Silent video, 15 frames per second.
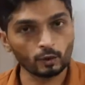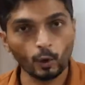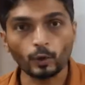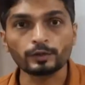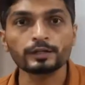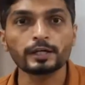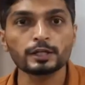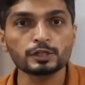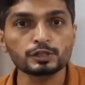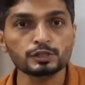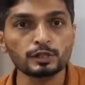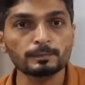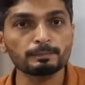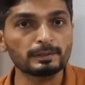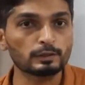
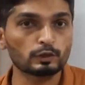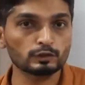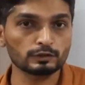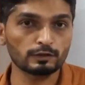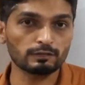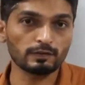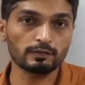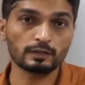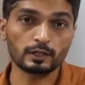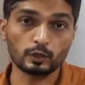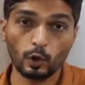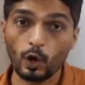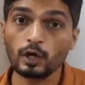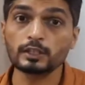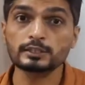contradiction because of our
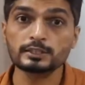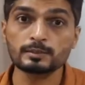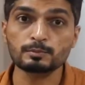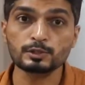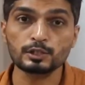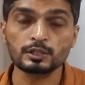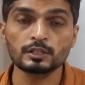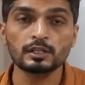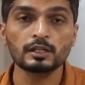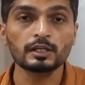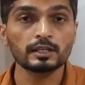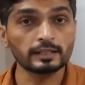wrong assumption.